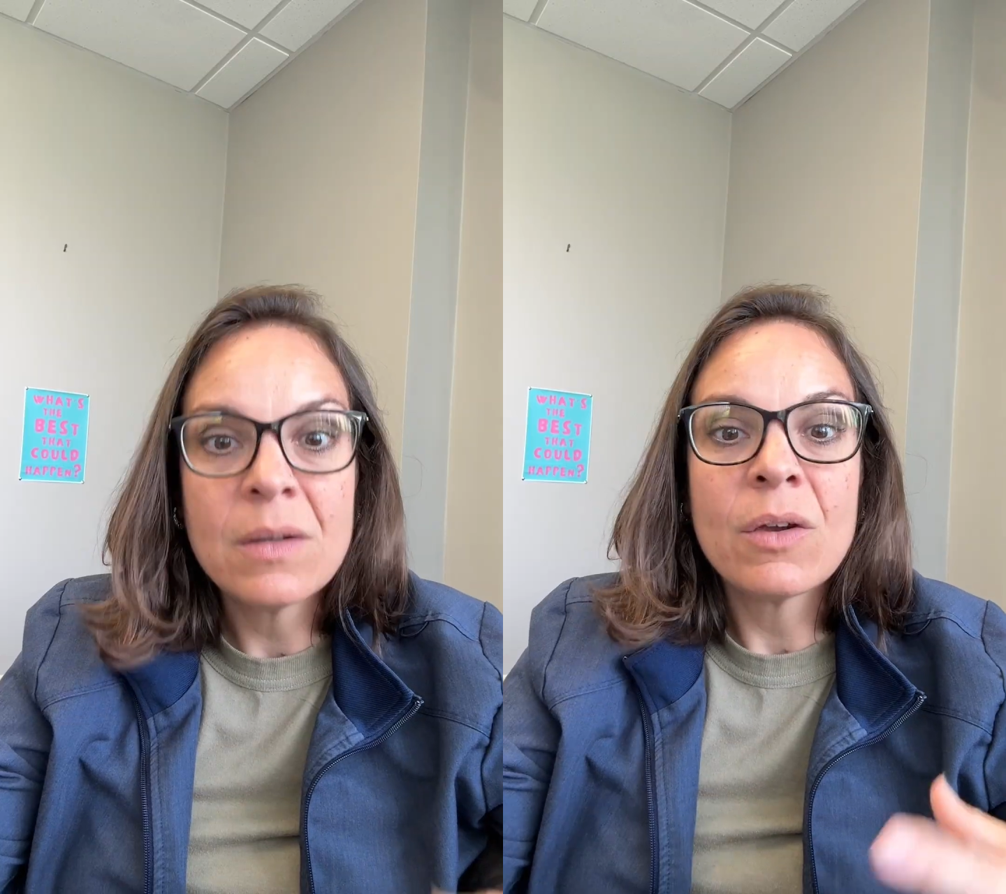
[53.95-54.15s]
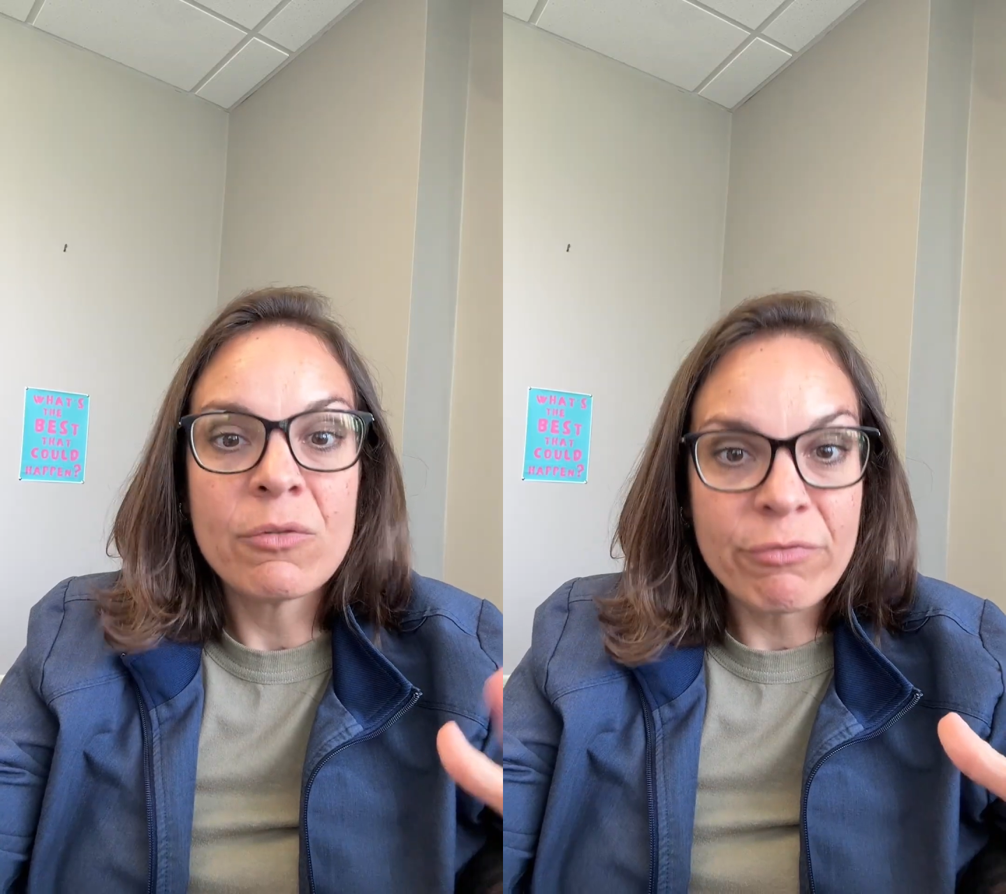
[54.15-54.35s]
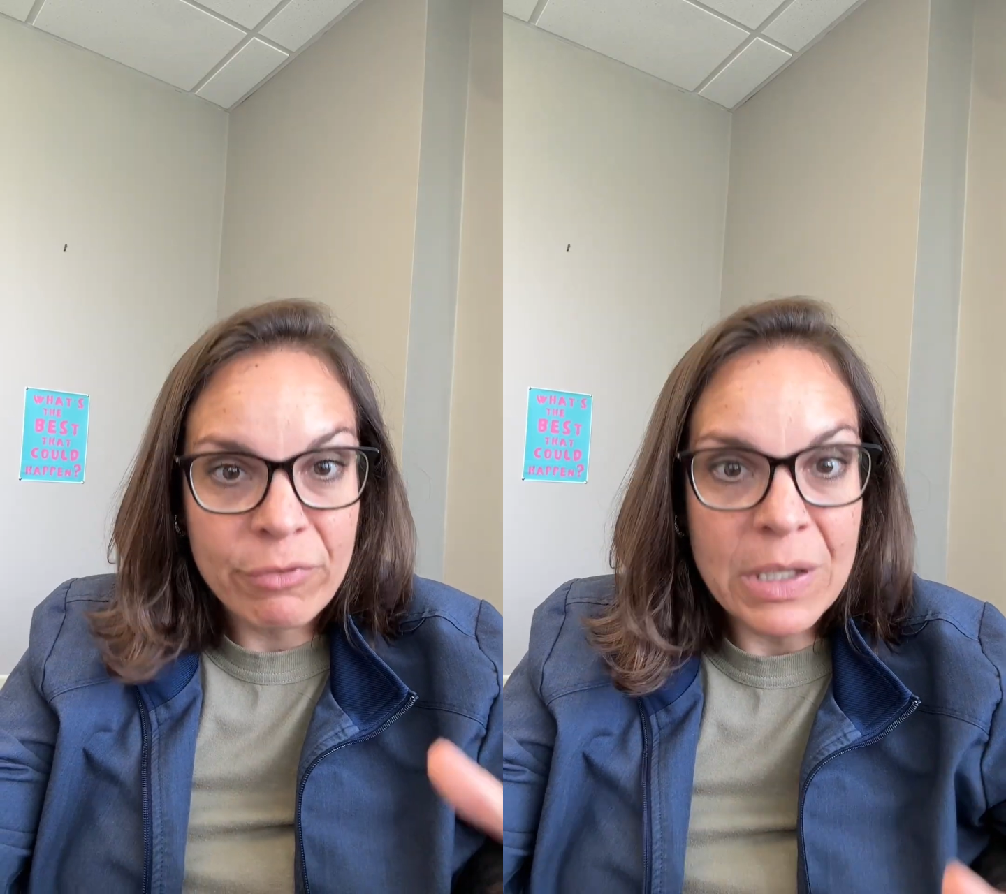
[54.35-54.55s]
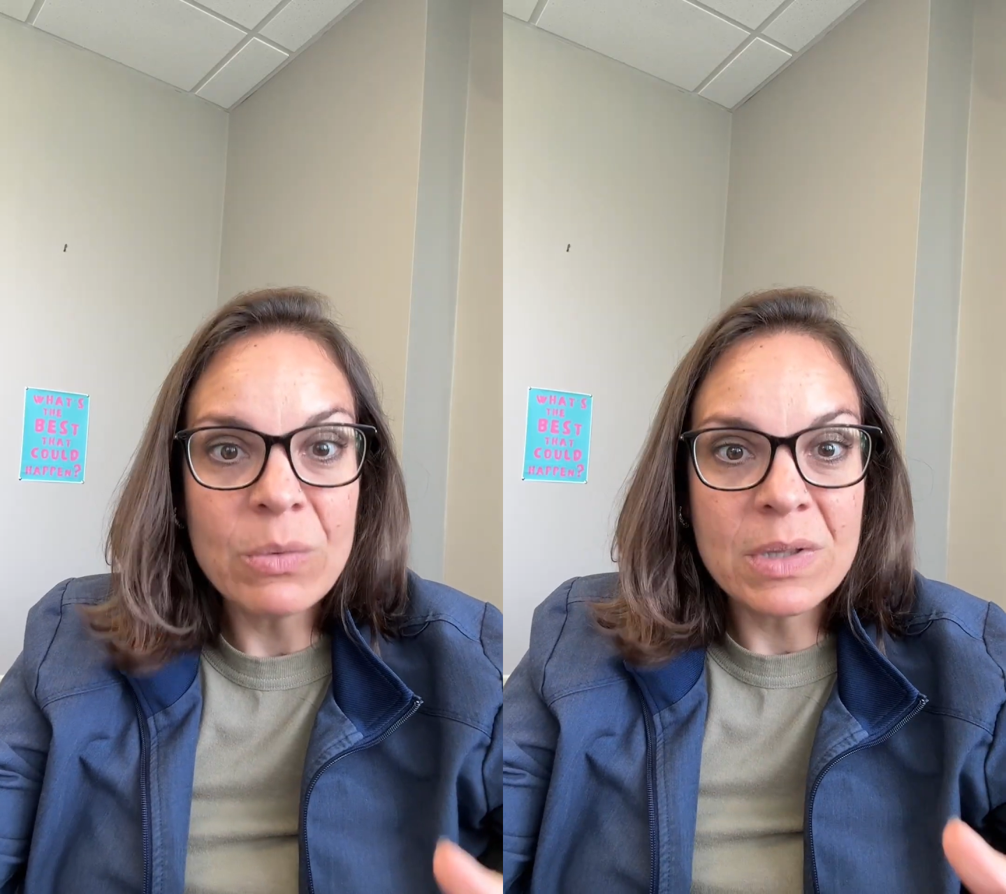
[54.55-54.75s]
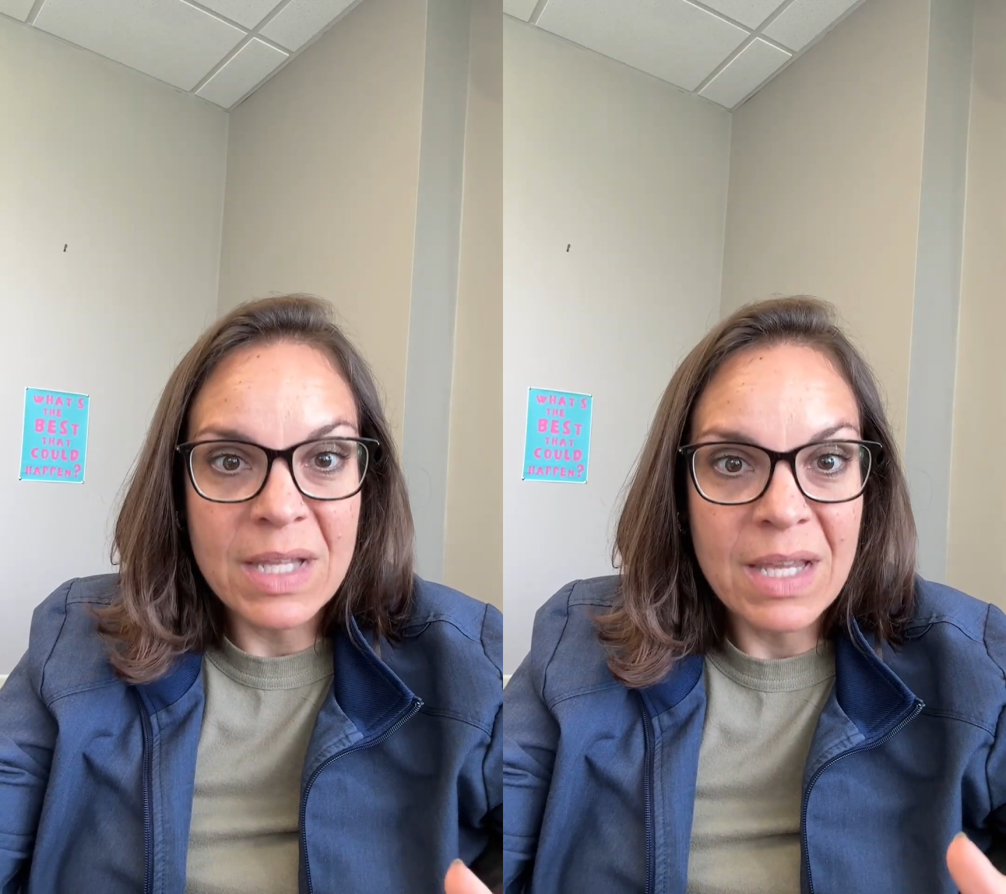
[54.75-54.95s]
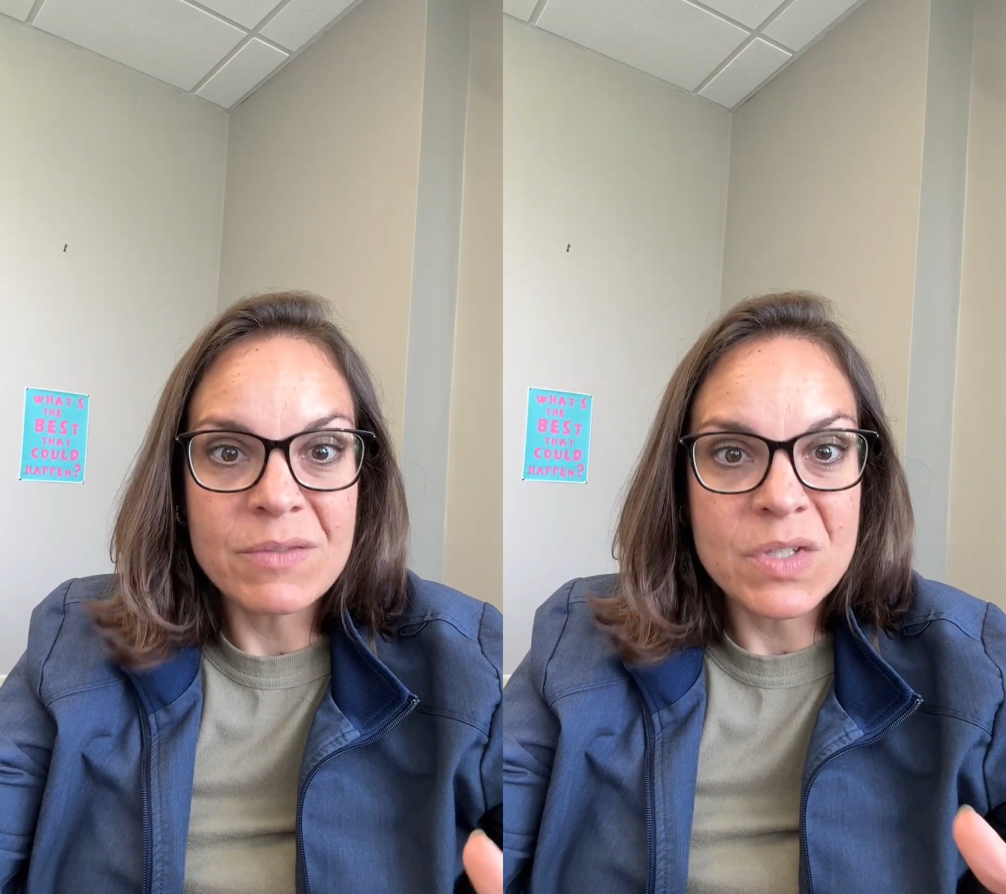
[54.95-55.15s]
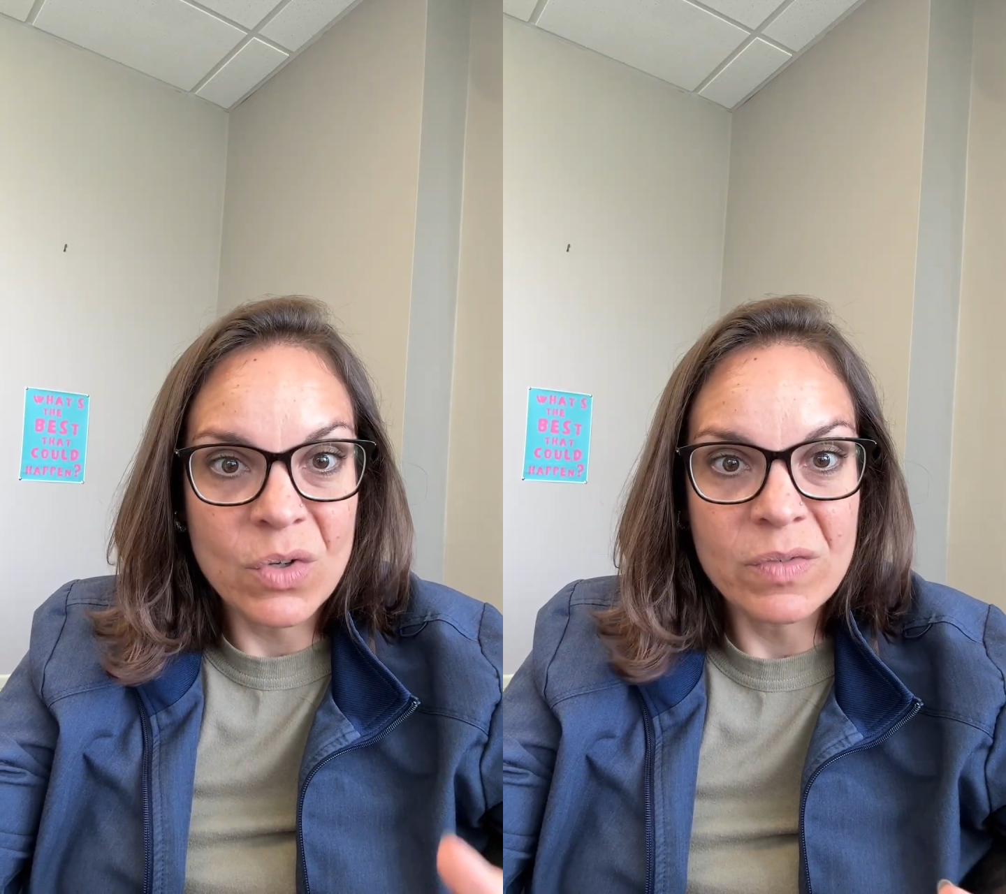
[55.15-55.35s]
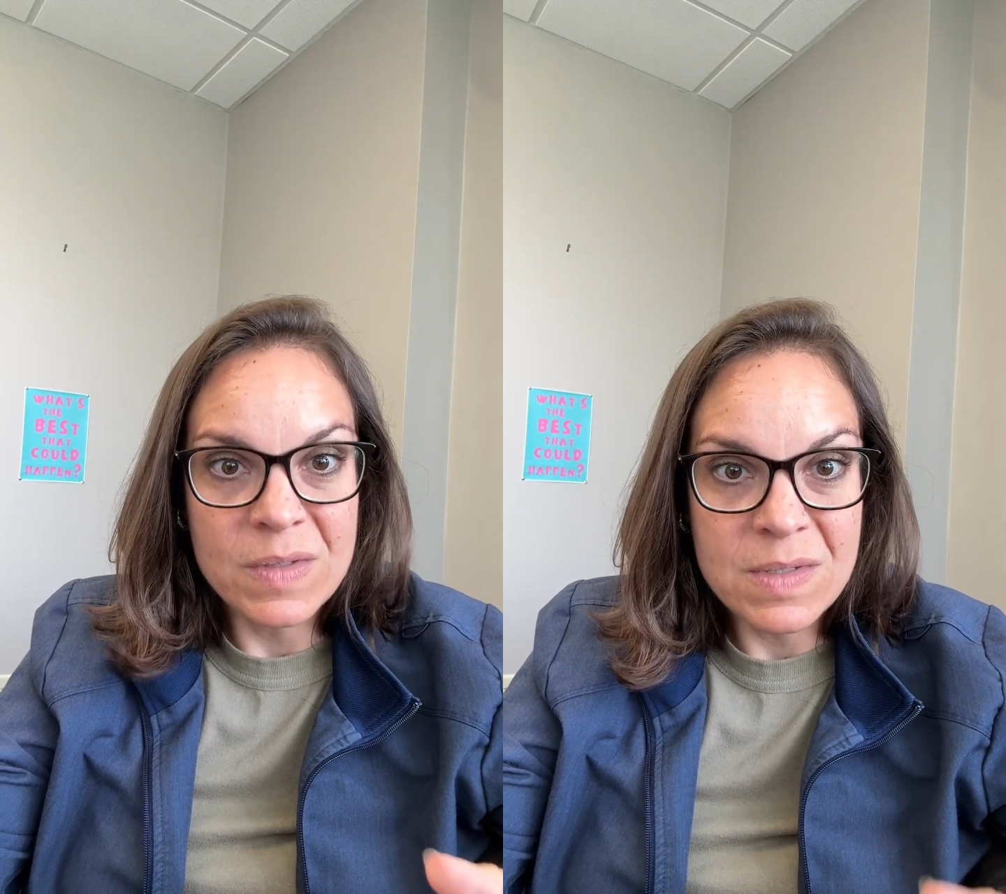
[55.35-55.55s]
frequently have
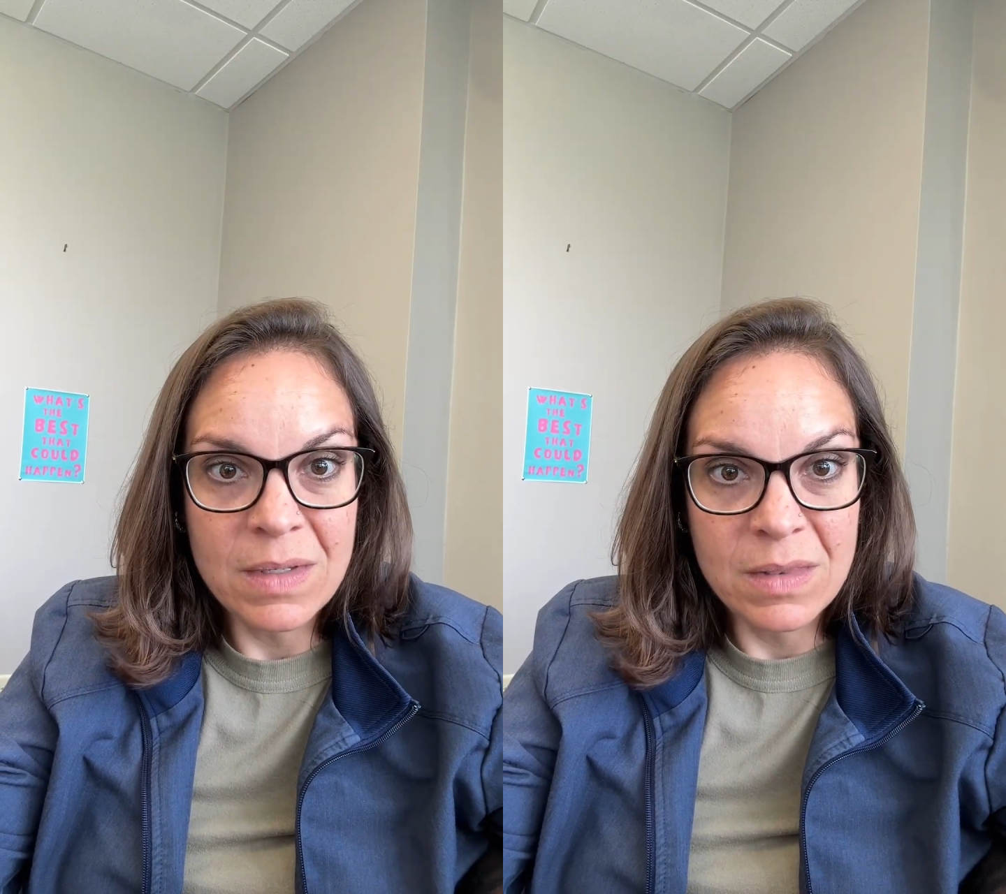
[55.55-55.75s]
solvents in